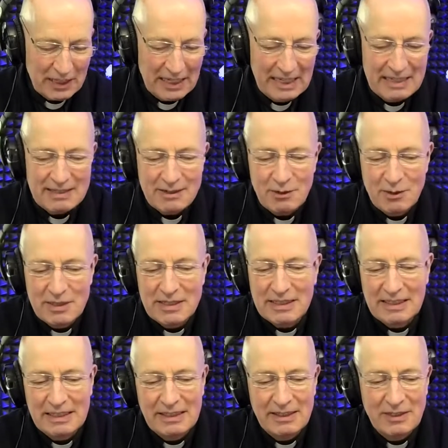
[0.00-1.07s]
As always,
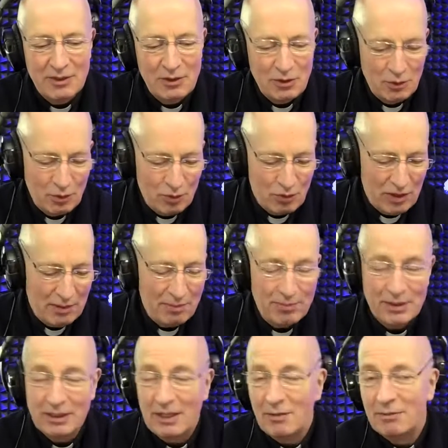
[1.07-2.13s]
again, do drop
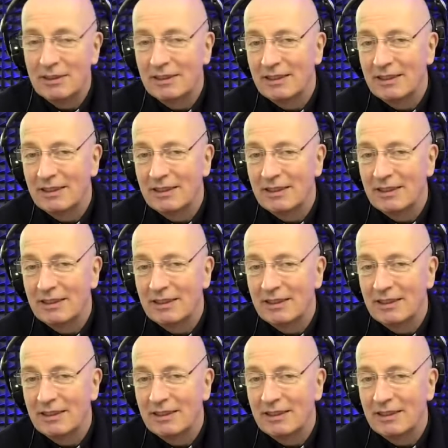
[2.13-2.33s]
a comment